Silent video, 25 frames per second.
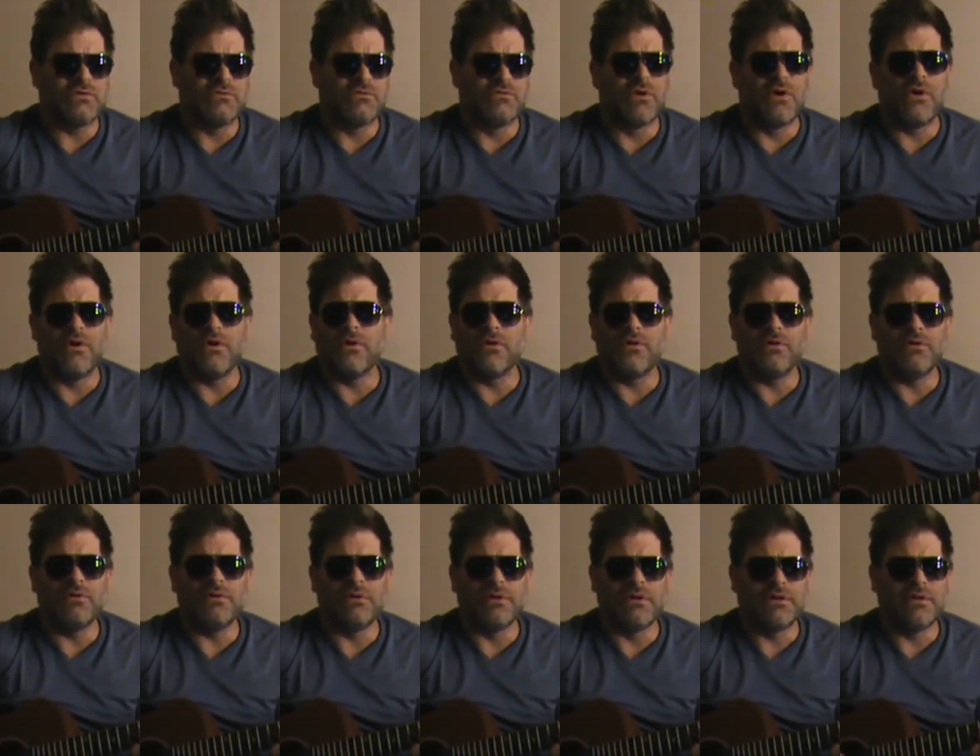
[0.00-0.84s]

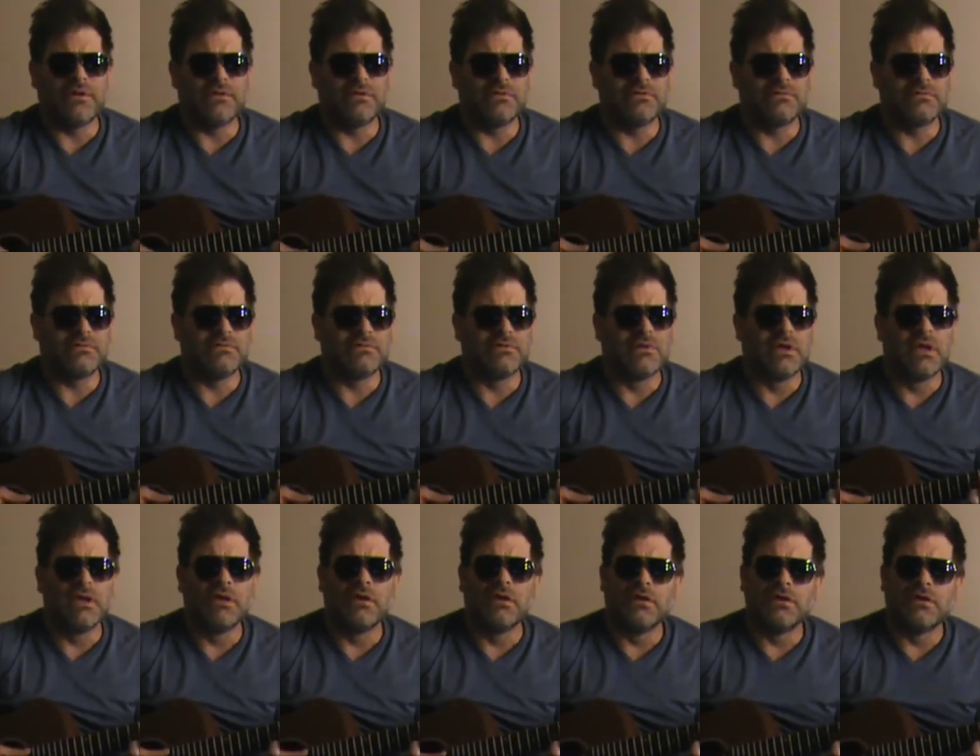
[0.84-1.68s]

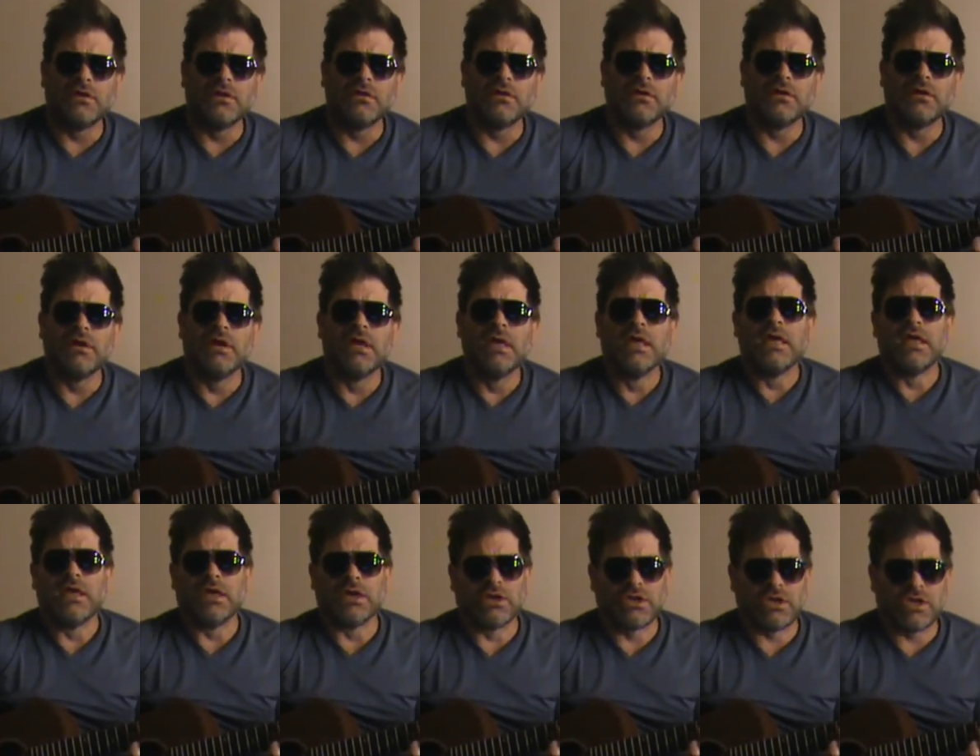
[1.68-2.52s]
Rowling
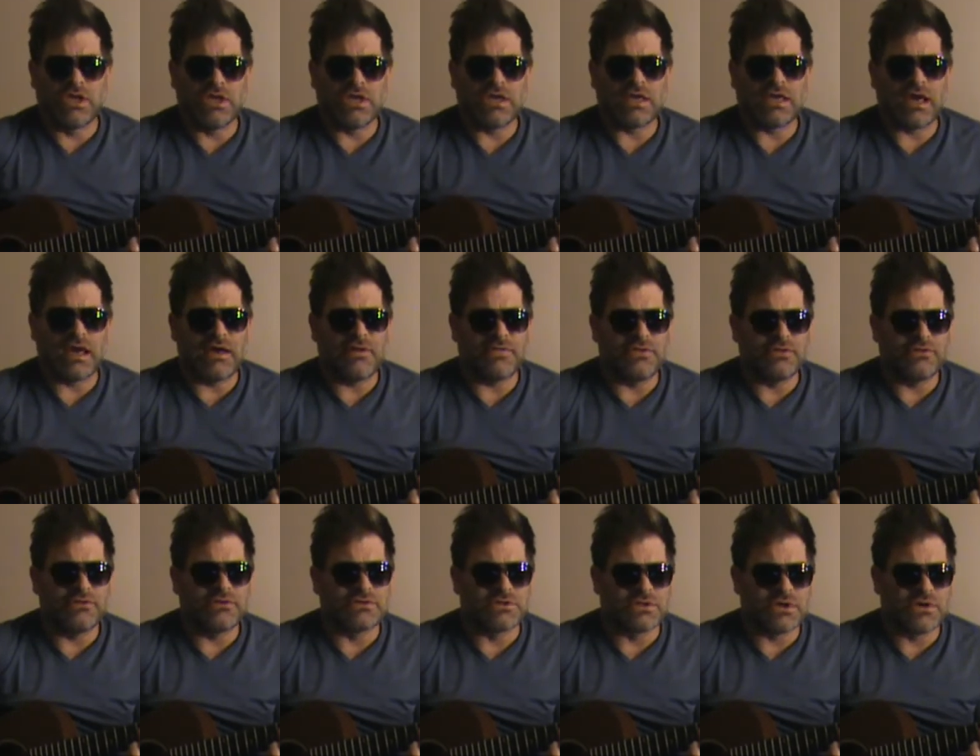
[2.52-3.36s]
You kick out
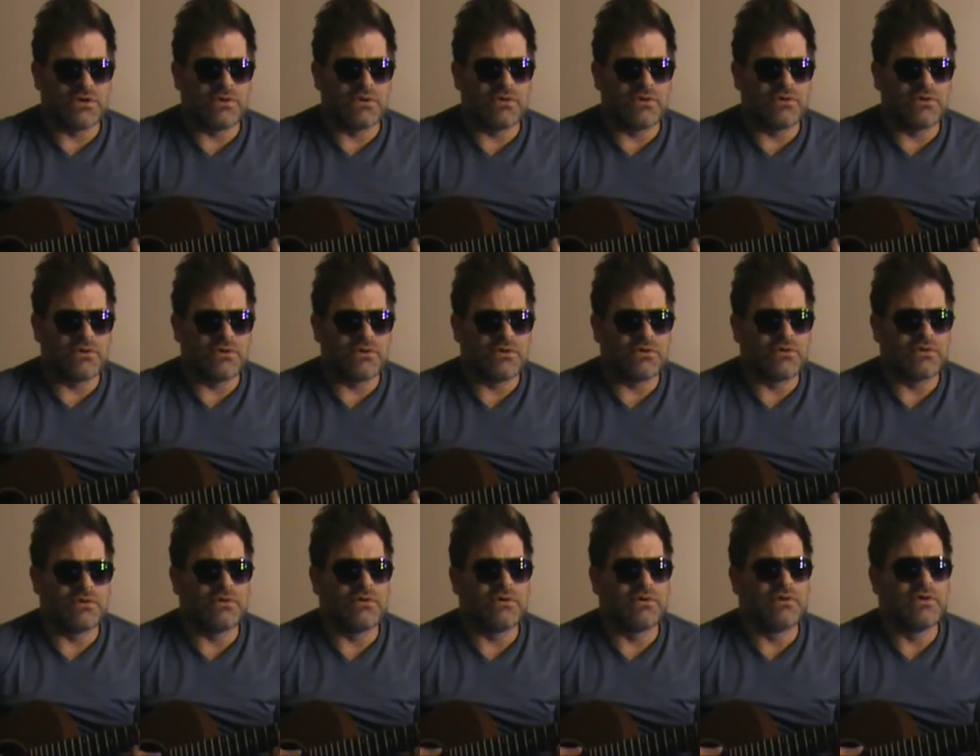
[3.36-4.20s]
the
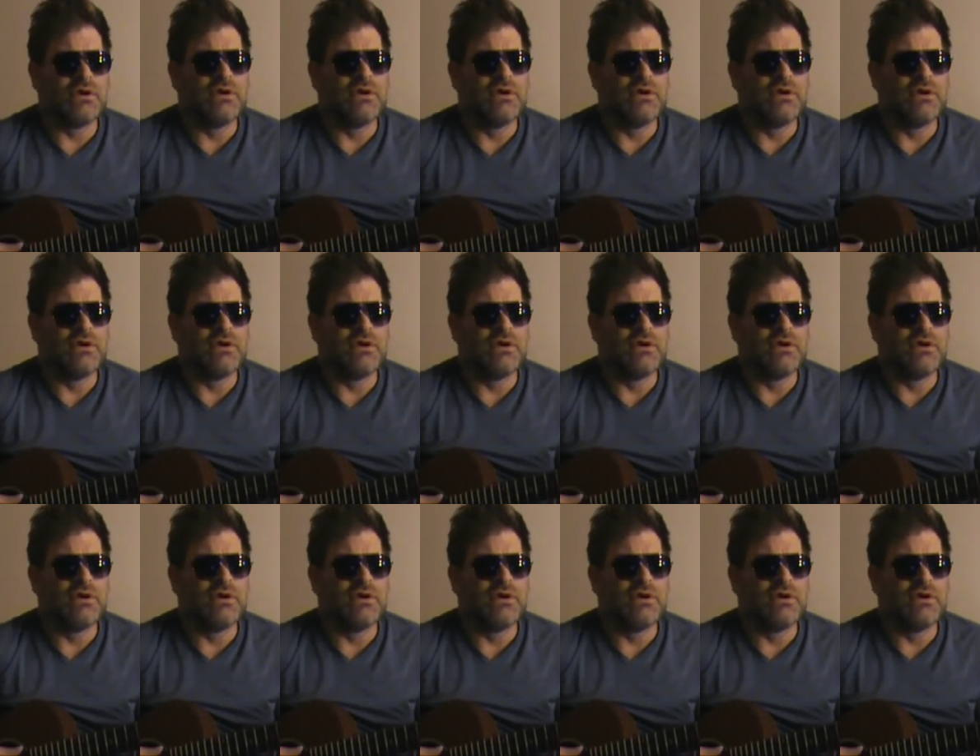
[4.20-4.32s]
door